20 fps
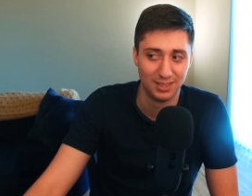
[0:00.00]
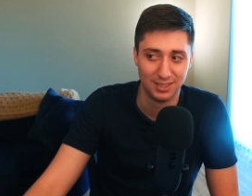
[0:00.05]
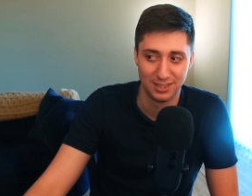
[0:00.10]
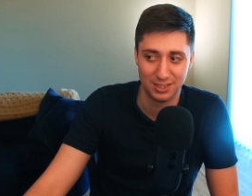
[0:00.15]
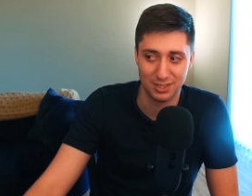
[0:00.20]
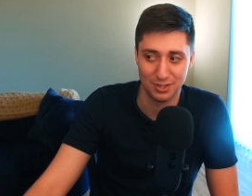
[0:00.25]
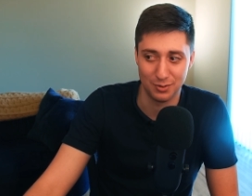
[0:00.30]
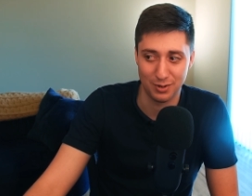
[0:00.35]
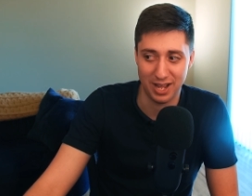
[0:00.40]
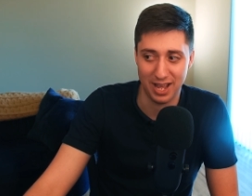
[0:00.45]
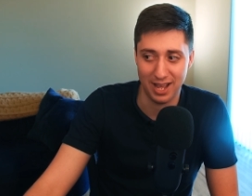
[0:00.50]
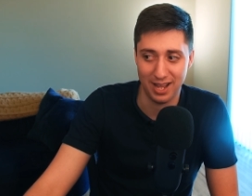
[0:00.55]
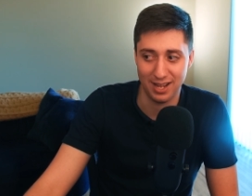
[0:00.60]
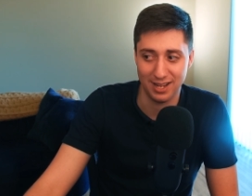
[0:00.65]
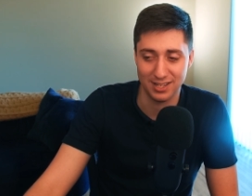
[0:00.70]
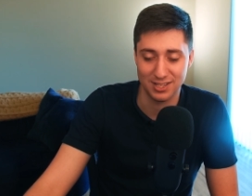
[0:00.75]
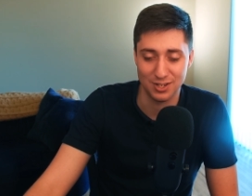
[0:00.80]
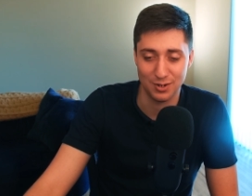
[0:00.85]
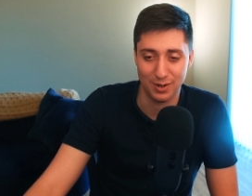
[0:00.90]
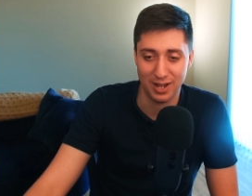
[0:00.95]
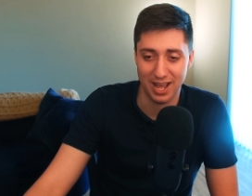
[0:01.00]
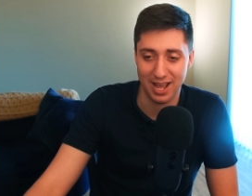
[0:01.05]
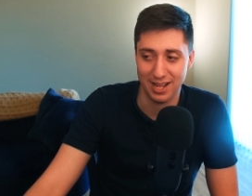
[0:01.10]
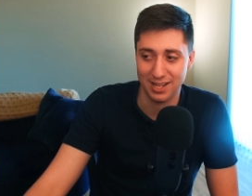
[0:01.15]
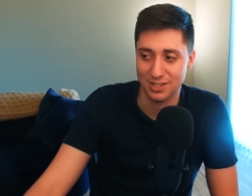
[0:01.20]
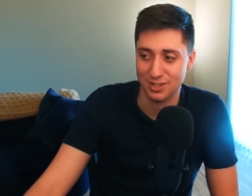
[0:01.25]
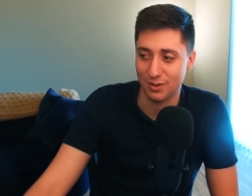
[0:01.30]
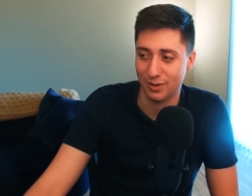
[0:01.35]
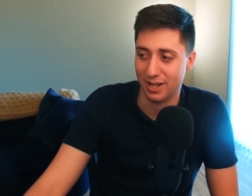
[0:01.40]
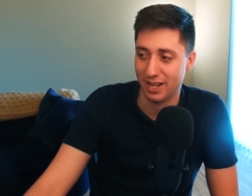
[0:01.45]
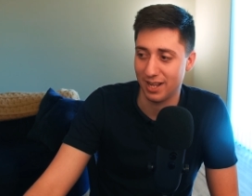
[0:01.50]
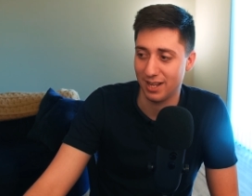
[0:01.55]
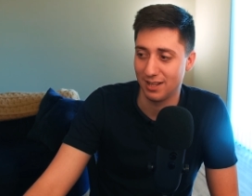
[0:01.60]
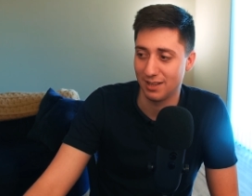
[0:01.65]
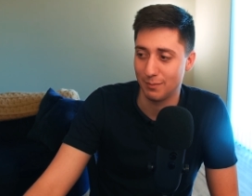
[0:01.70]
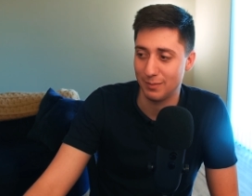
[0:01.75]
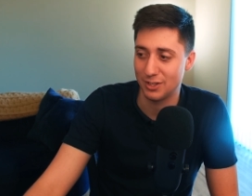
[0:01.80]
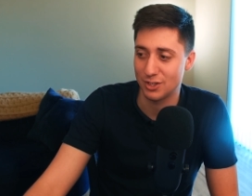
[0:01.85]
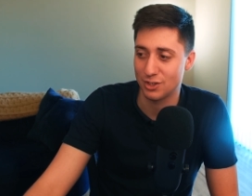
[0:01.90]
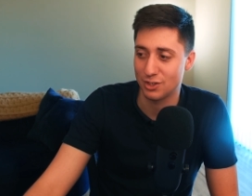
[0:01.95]
It's okay, it's okay, it's okay.
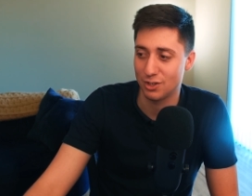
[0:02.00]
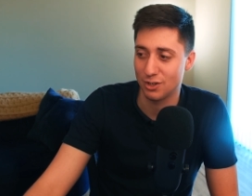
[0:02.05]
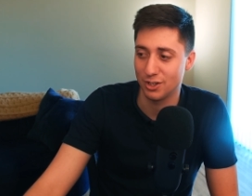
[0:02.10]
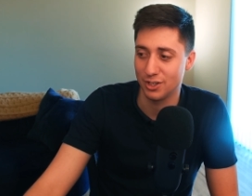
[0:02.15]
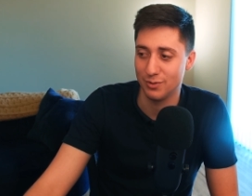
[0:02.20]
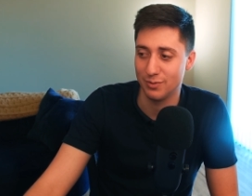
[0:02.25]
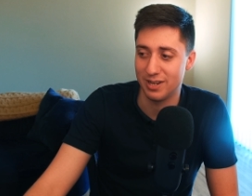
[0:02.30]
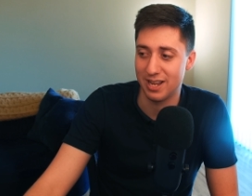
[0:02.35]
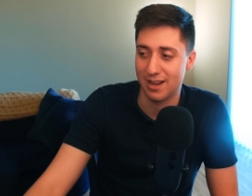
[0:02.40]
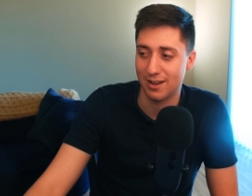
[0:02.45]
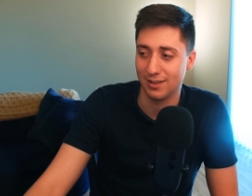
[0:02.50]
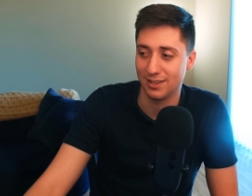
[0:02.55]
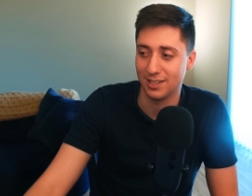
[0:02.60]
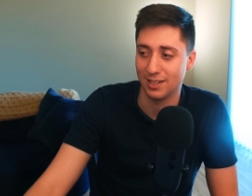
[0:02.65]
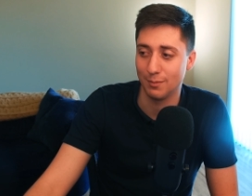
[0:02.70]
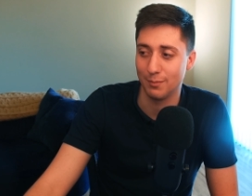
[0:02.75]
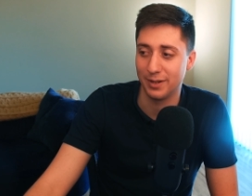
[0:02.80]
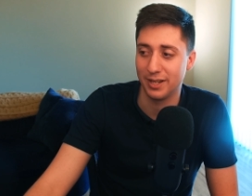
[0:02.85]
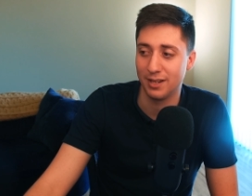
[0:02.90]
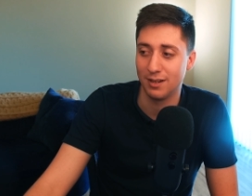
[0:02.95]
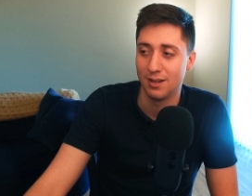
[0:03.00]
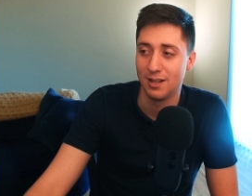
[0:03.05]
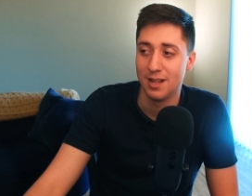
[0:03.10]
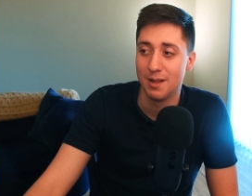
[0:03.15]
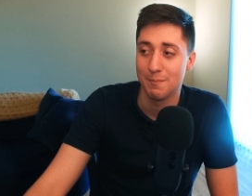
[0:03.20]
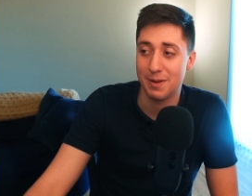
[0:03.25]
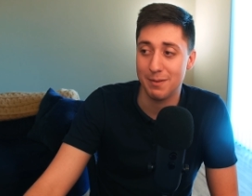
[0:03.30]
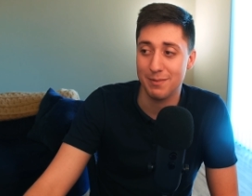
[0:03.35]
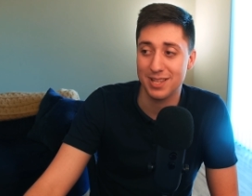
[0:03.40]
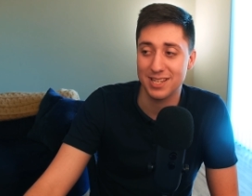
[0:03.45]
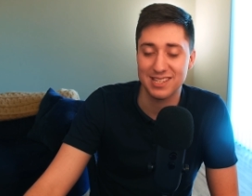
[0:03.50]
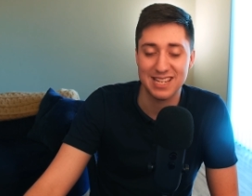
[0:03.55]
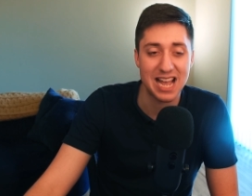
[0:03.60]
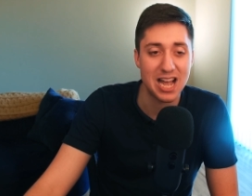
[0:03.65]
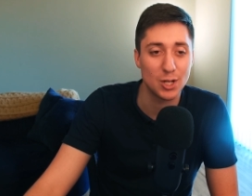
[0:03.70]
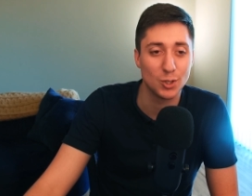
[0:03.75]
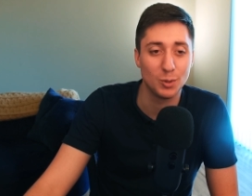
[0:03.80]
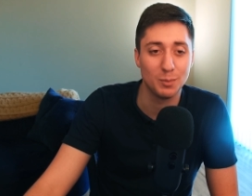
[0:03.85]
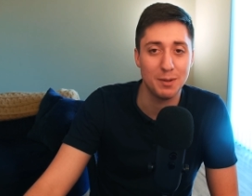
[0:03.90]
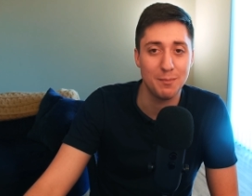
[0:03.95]
Let me just turn you down a little bit. Maybe the
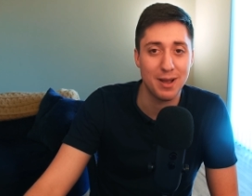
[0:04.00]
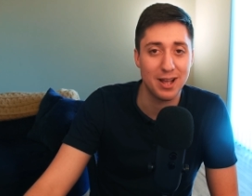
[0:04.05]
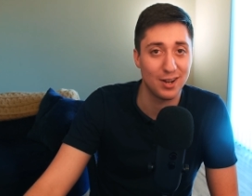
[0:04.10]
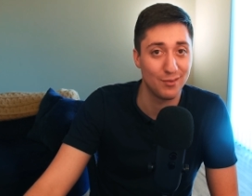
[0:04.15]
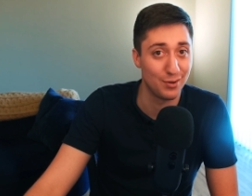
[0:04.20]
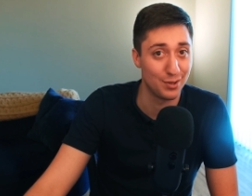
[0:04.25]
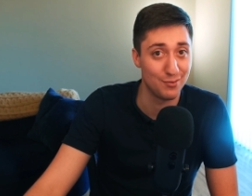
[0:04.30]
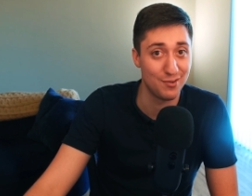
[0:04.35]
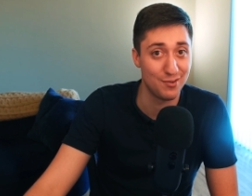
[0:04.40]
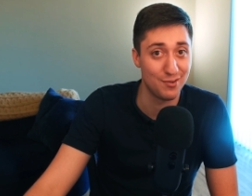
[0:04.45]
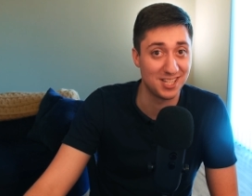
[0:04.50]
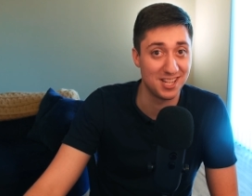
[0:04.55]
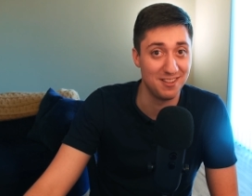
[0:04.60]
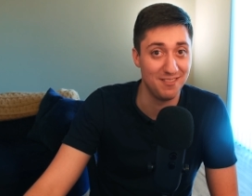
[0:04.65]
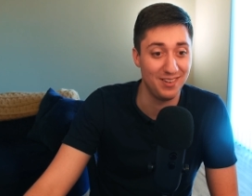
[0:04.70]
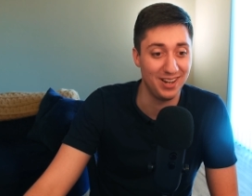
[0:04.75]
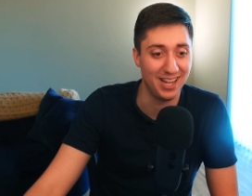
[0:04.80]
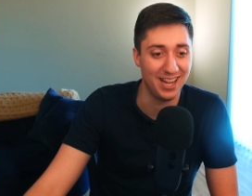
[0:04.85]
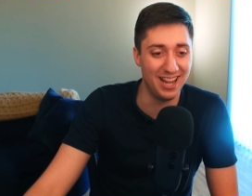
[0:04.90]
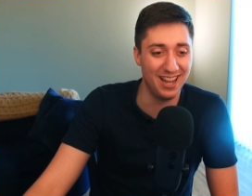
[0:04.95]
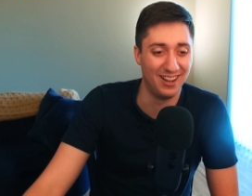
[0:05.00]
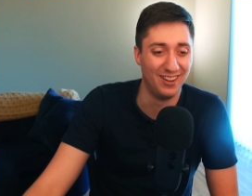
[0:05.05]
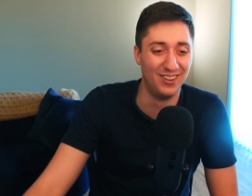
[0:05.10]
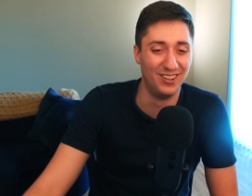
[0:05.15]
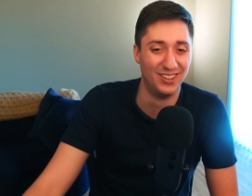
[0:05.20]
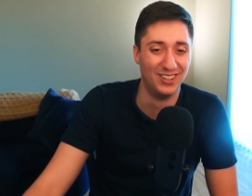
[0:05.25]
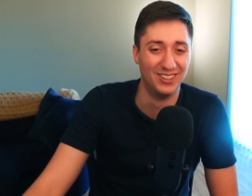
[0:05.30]
sound will be better for the rest of the video.